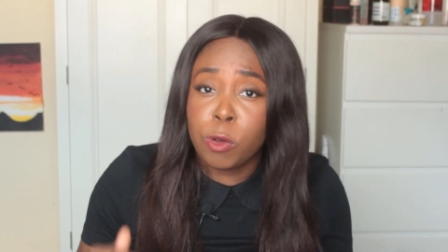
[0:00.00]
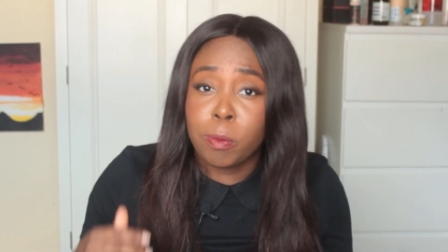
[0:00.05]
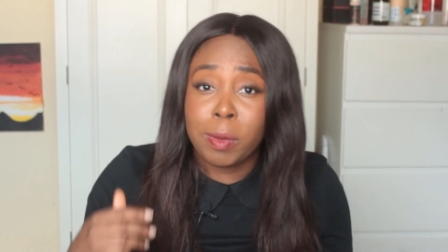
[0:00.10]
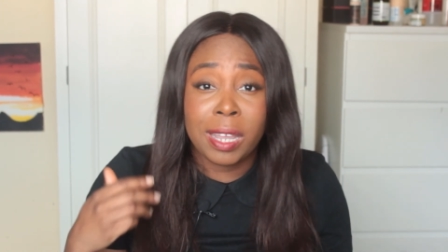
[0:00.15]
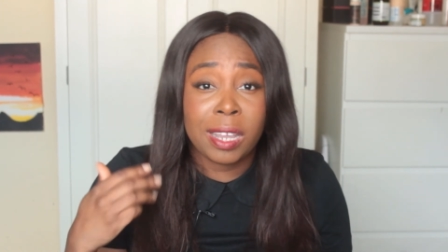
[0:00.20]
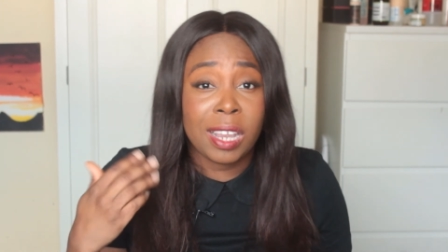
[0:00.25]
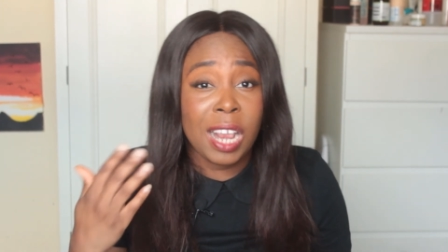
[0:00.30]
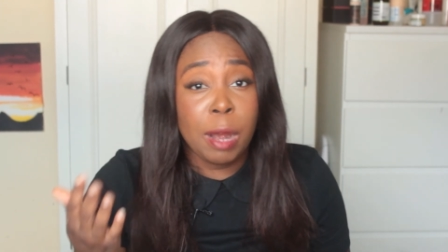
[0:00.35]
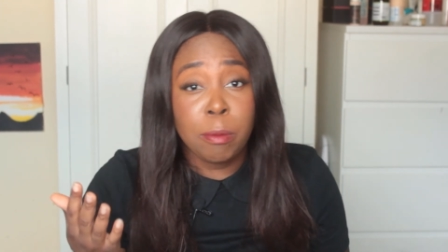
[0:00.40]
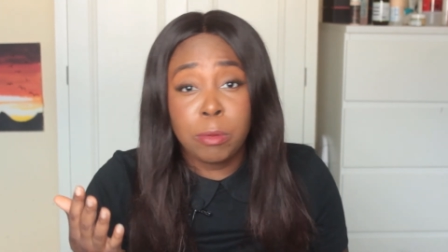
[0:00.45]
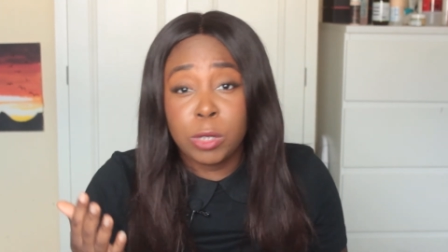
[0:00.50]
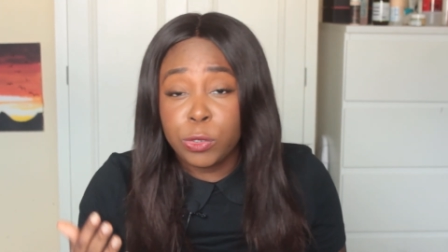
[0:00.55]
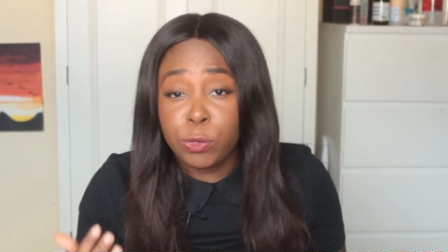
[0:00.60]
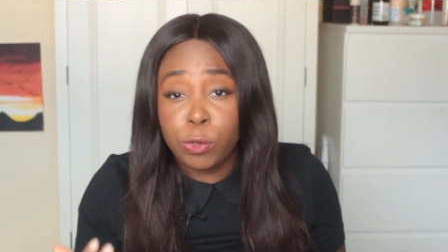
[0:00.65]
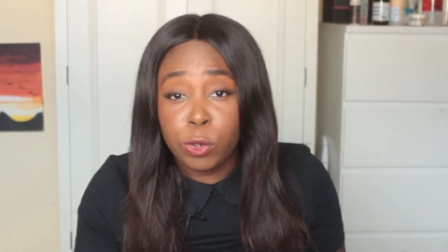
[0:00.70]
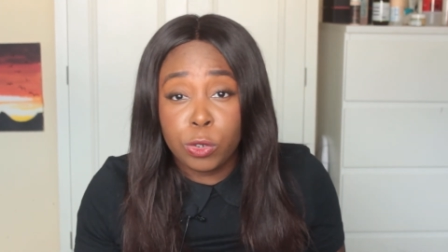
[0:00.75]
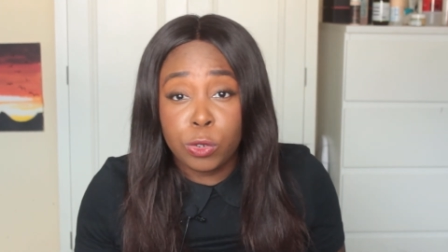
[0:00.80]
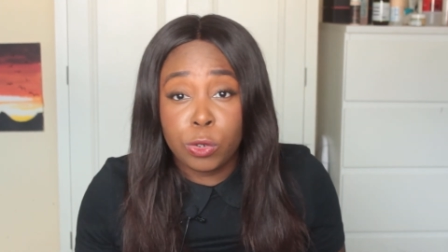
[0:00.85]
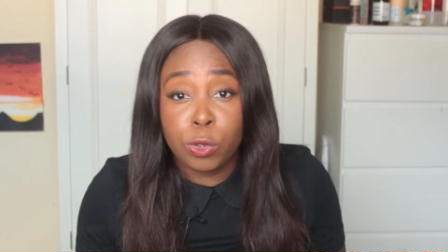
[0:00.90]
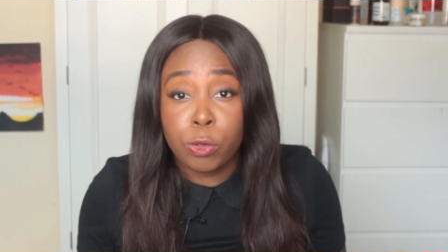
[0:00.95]
my camera's
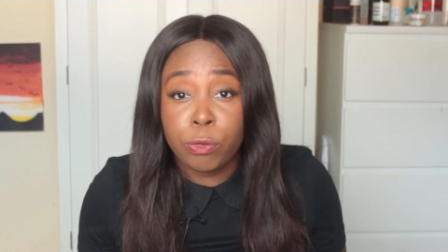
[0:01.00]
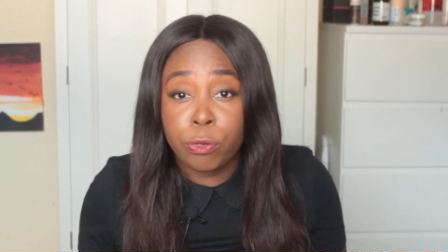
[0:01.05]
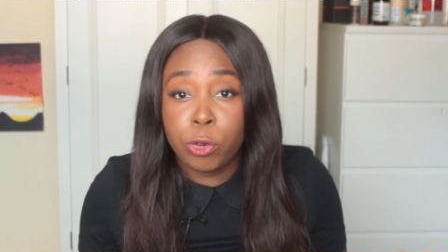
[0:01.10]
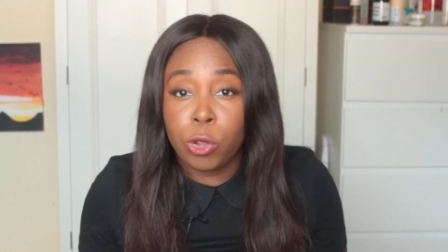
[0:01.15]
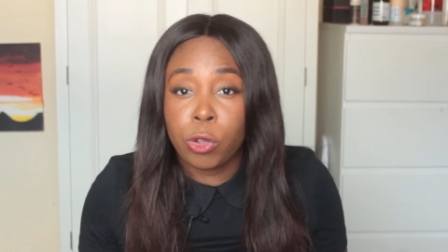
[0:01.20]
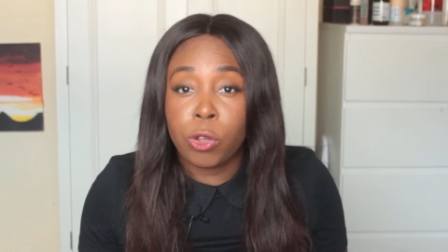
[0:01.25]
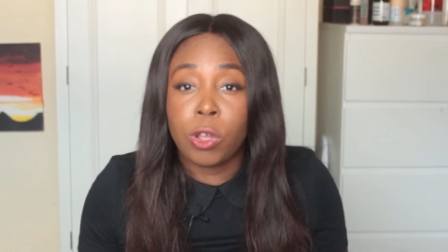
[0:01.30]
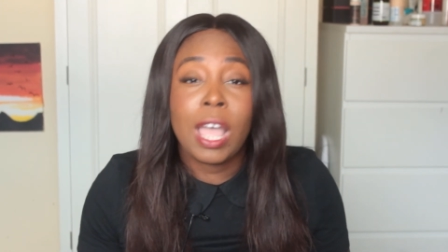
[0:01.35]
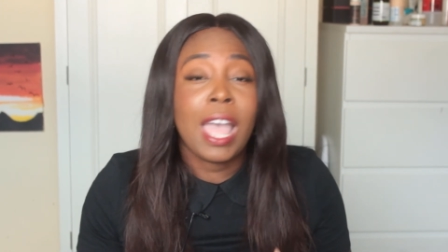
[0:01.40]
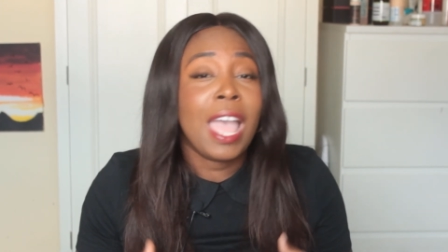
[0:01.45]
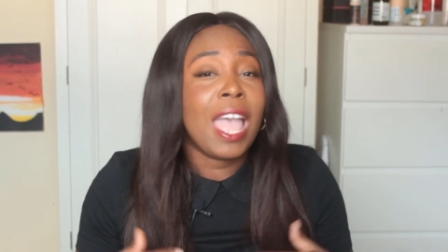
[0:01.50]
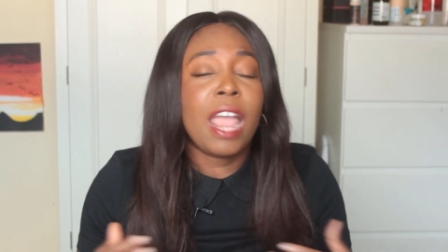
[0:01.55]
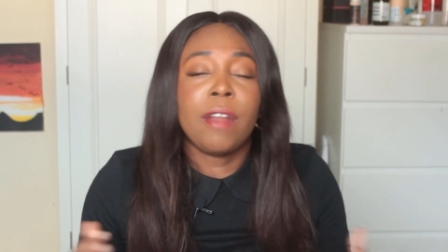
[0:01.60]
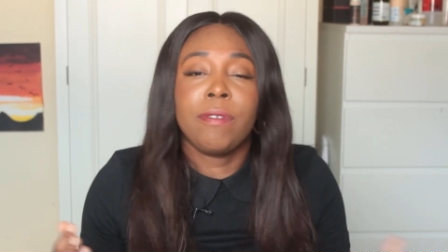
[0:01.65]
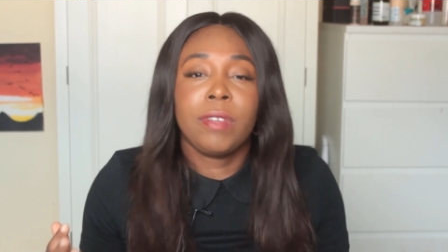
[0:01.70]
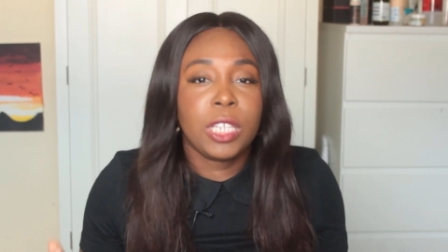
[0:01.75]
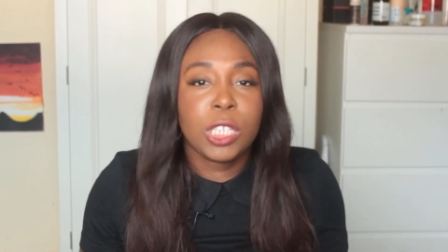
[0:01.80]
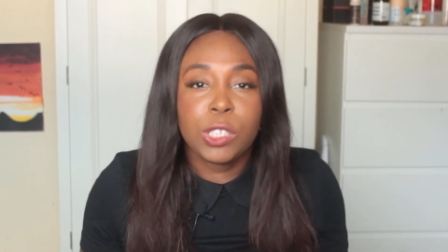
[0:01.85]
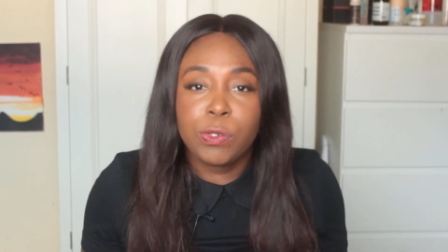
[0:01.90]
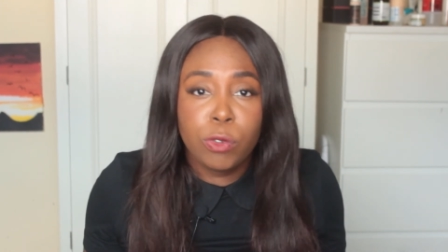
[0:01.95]
fallen on the floor,
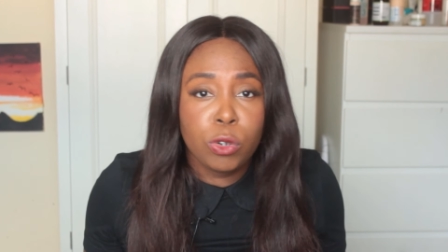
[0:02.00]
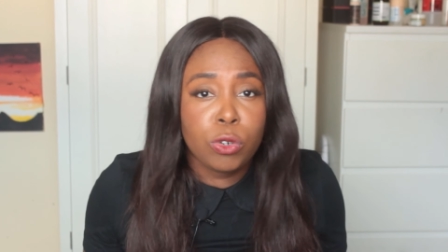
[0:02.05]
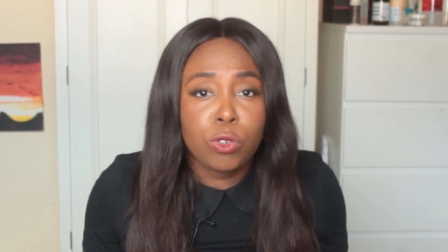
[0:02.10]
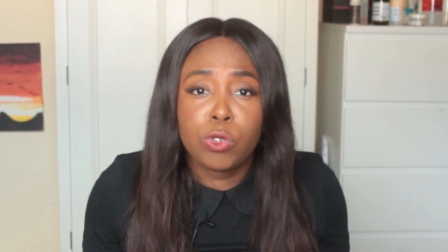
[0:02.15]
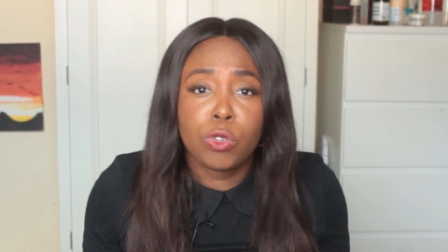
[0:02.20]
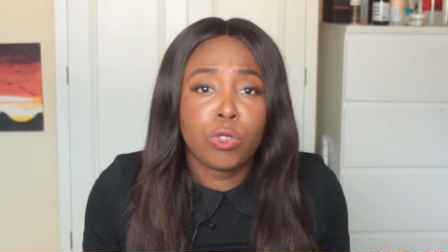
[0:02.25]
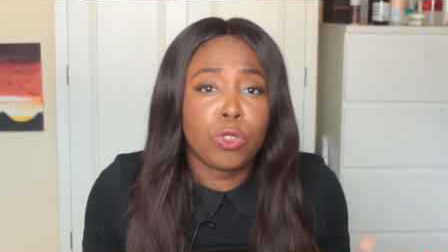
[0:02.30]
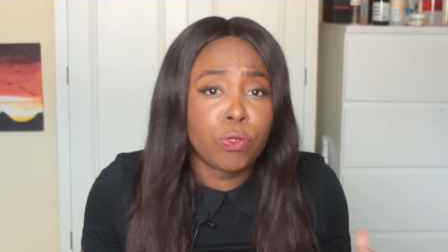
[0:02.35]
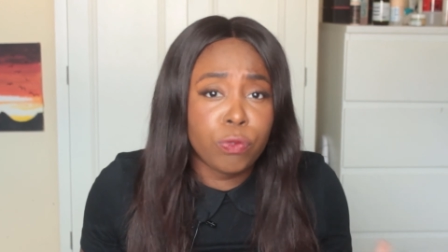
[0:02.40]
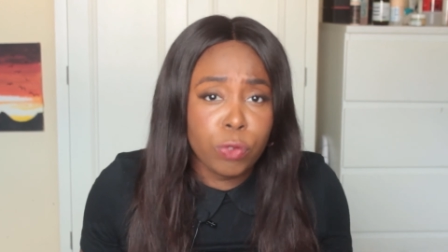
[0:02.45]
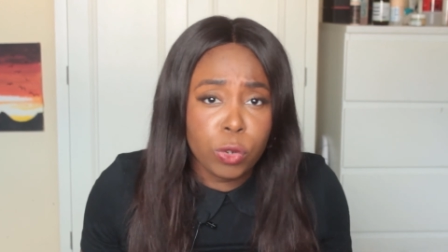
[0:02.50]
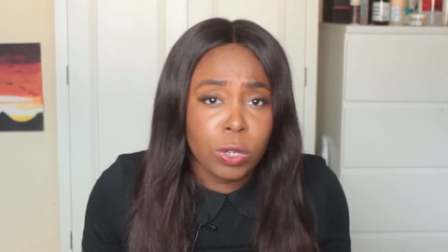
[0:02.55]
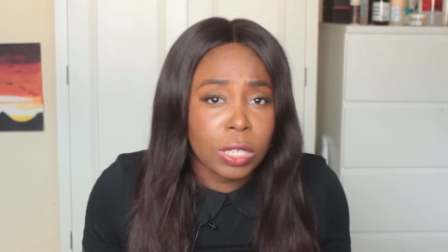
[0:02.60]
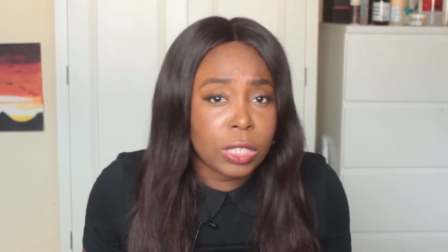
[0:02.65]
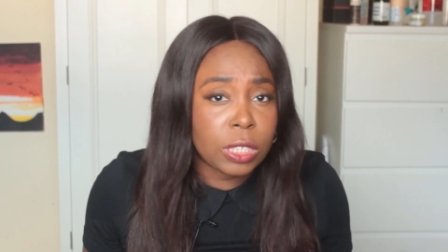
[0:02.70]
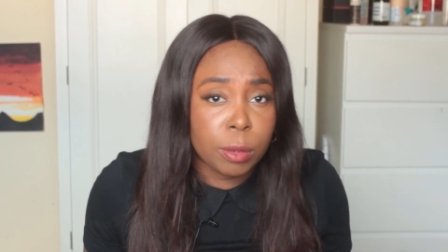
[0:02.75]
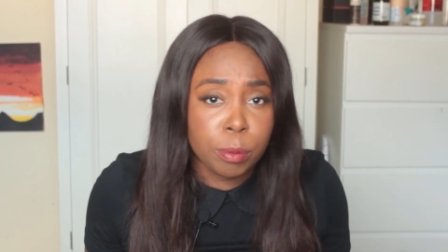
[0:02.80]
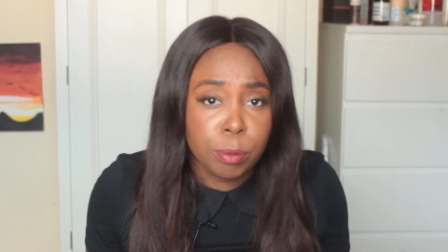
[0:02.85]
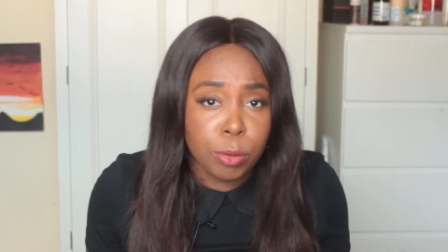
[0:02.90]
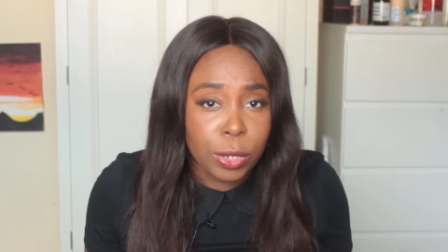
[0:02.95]
everything's fallen on the floor at
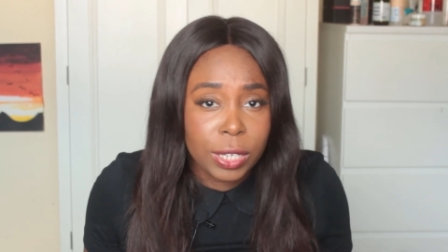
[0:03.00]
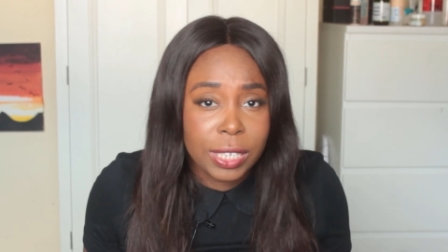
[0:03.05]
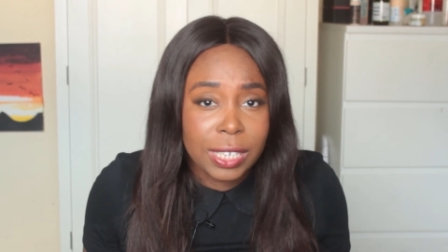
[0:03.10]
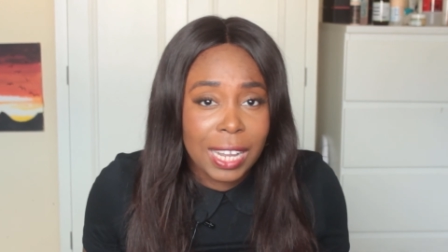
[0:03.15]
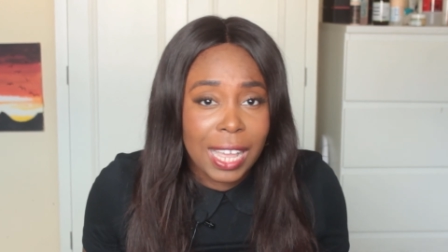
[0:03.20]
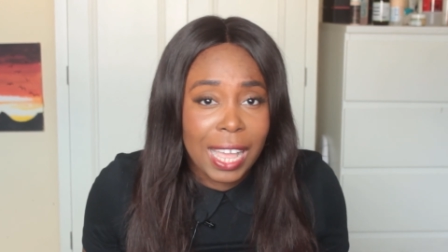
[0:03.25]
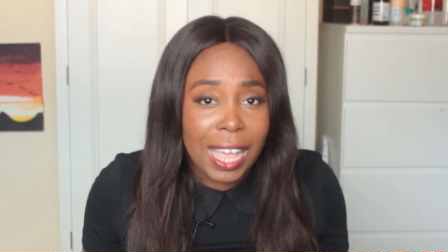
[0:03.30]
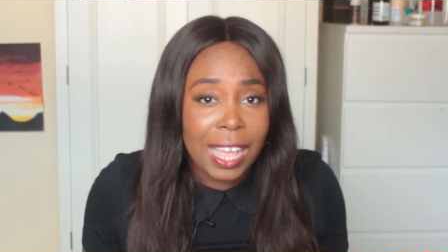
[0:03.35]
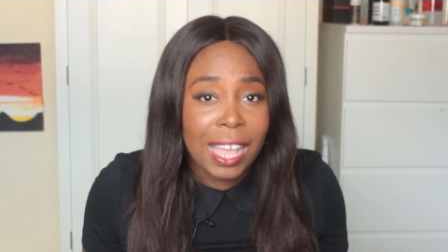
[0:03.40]
some point.